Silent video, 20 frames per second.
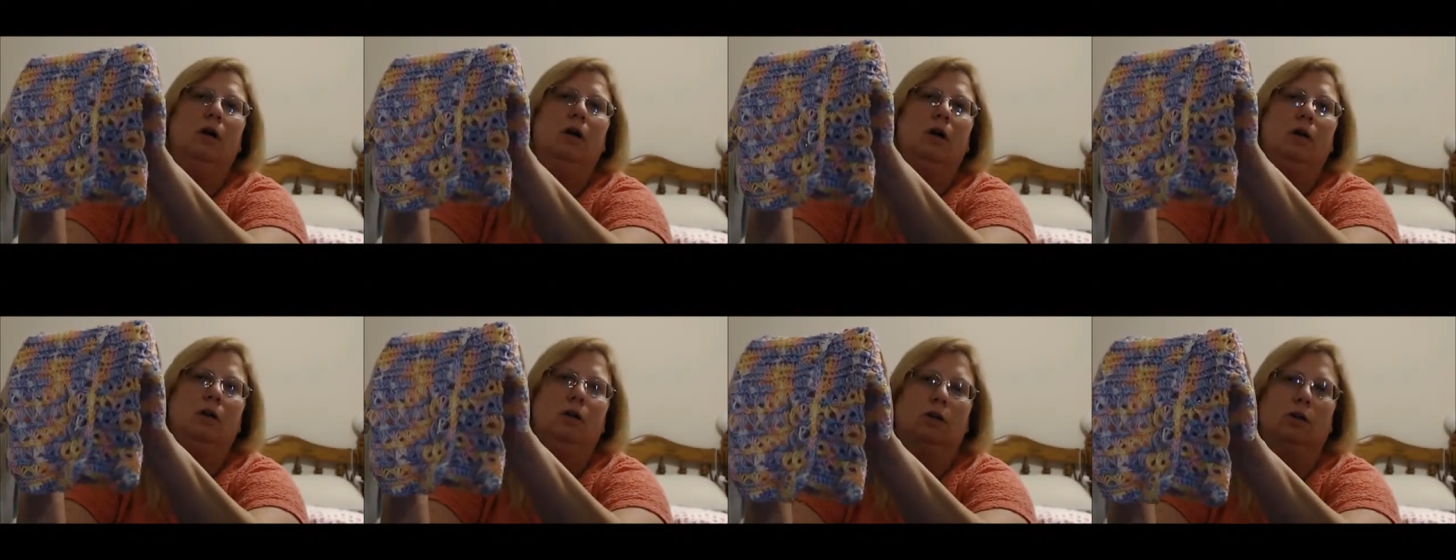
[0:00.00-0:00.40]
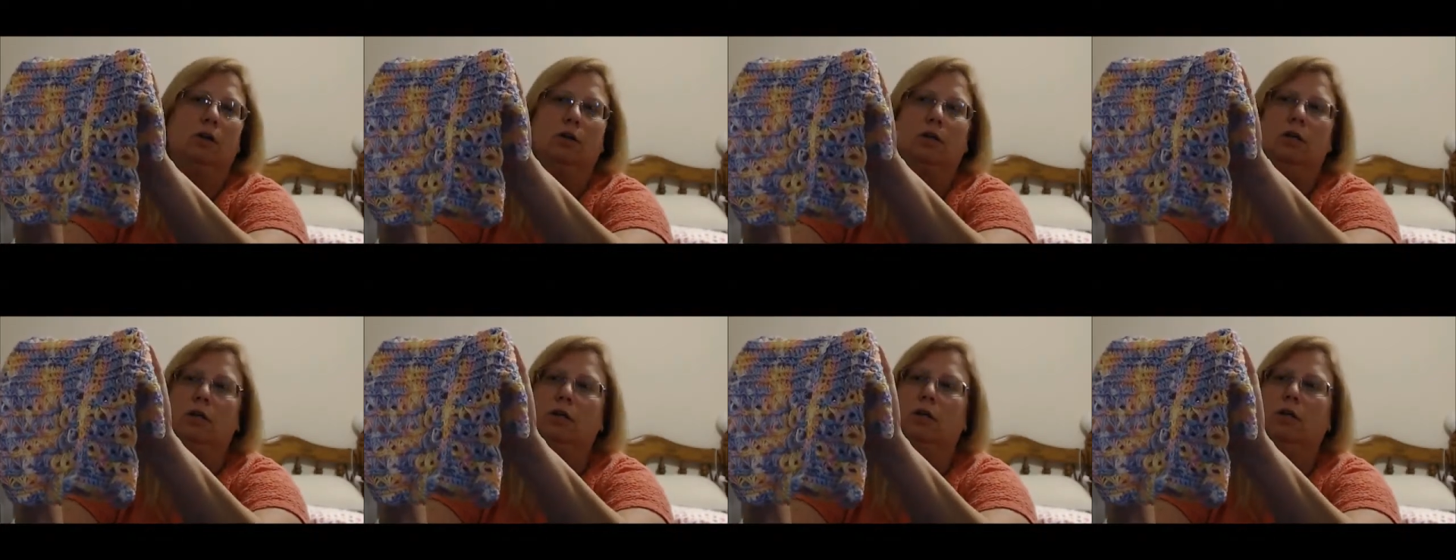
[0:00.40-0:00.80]

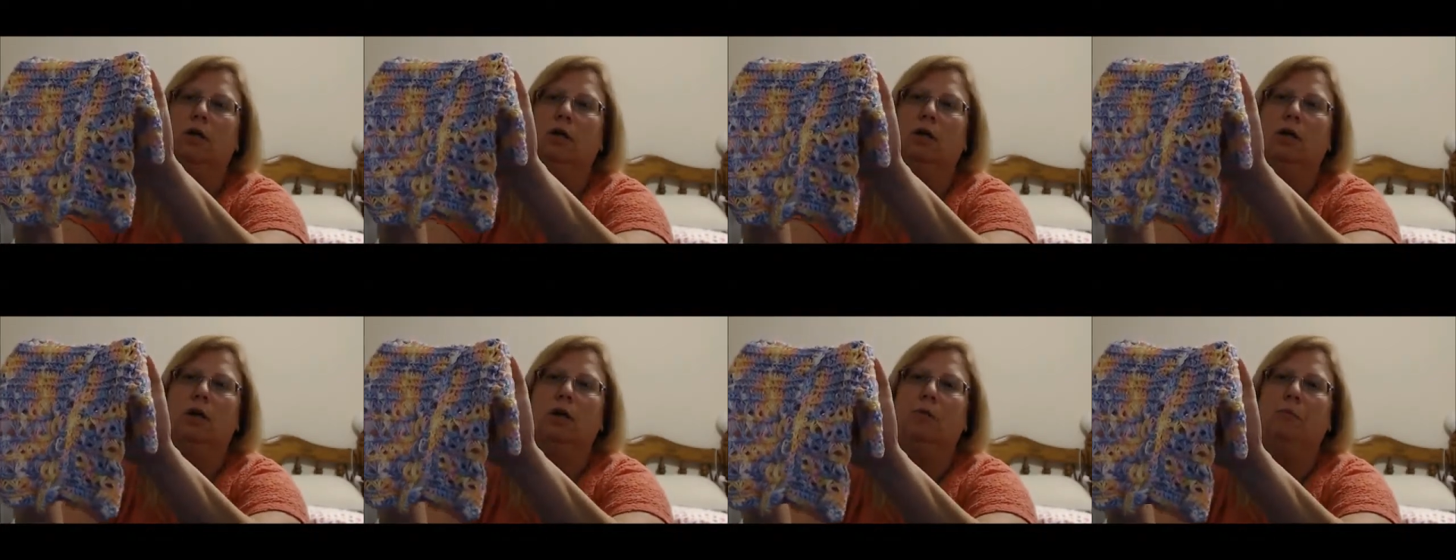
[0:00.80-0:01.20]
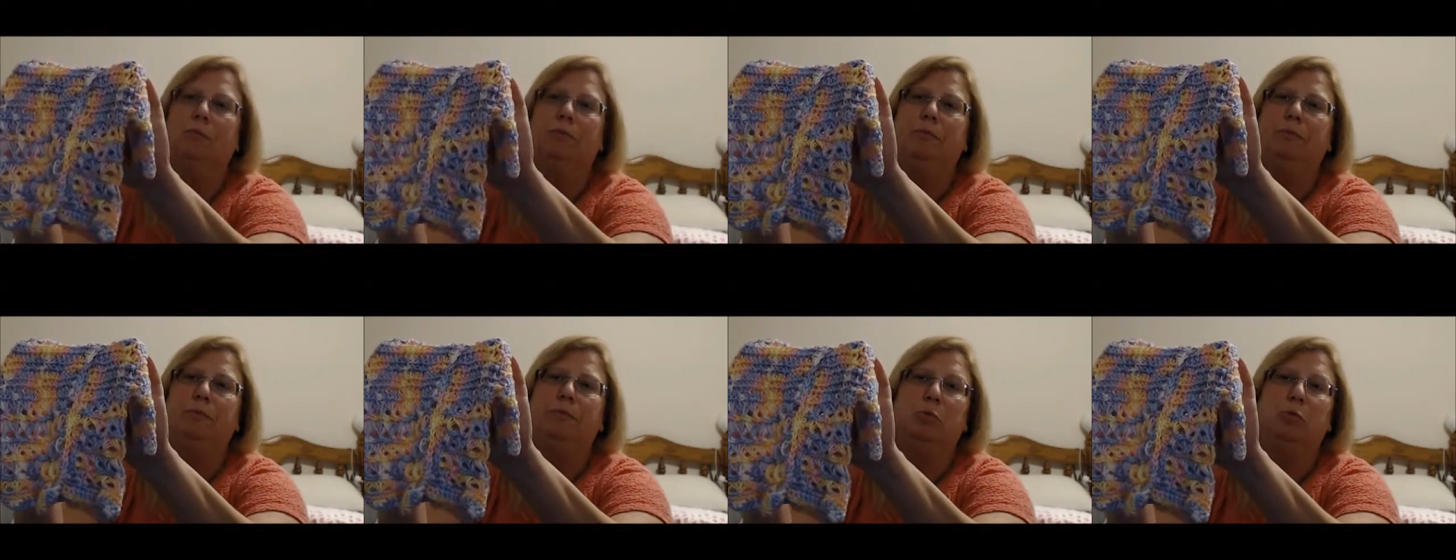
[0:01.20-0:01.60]
learned the
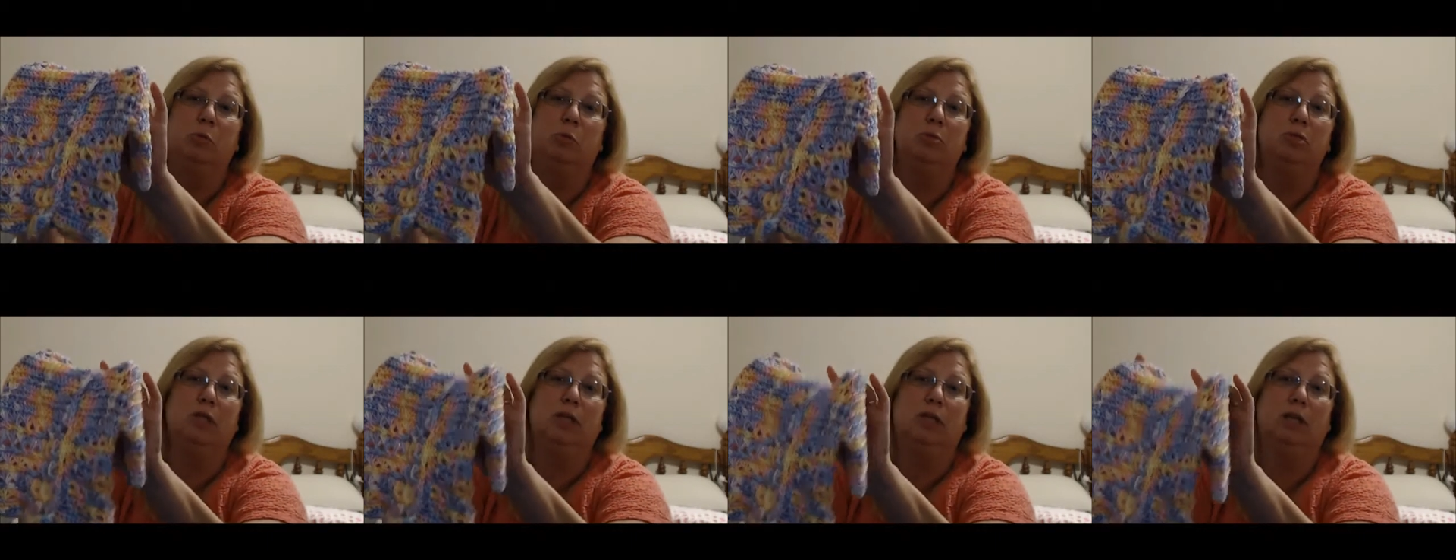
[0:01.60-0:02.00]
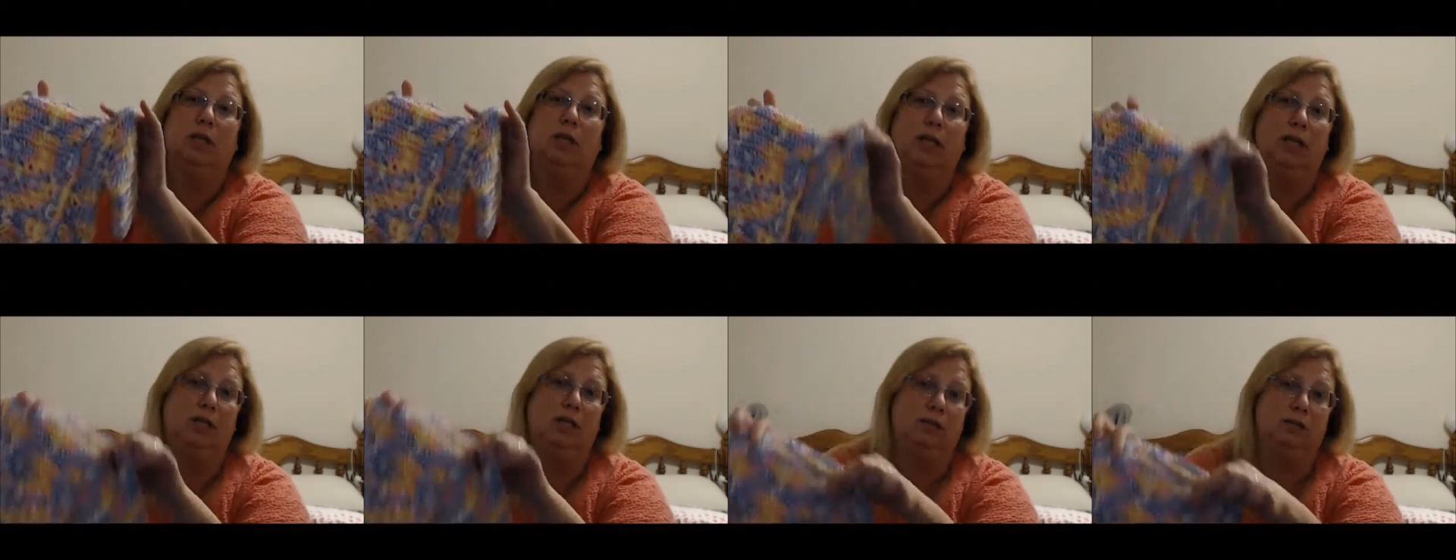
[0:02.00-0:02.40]
broomstick
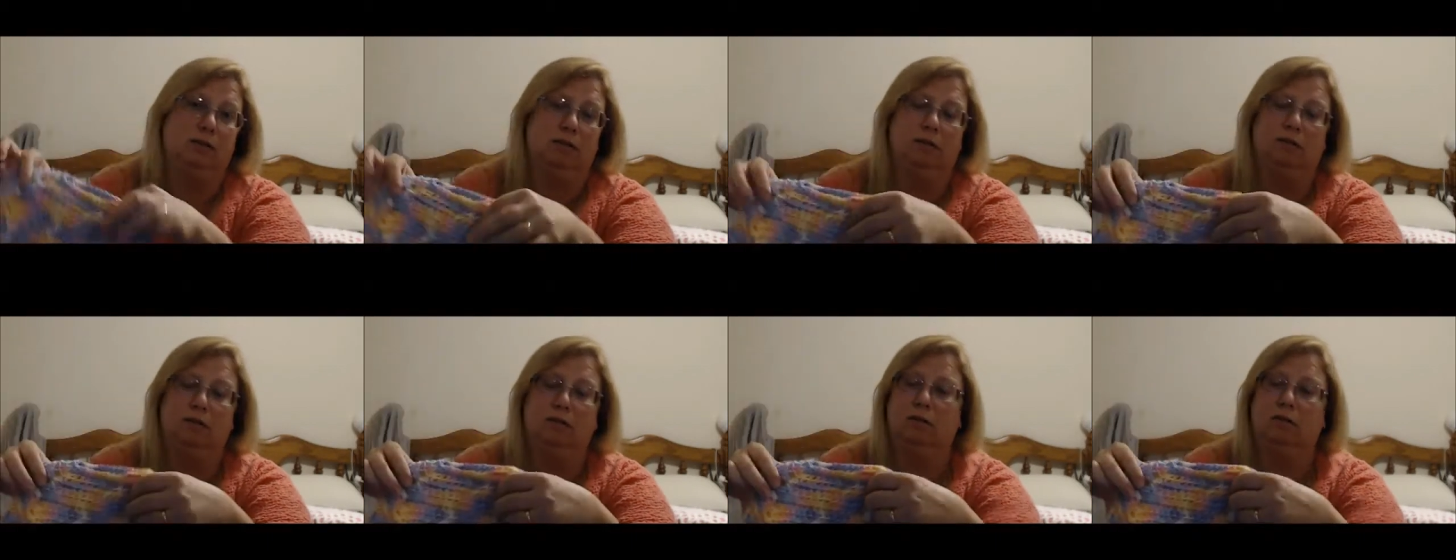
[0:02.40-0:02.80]
lace.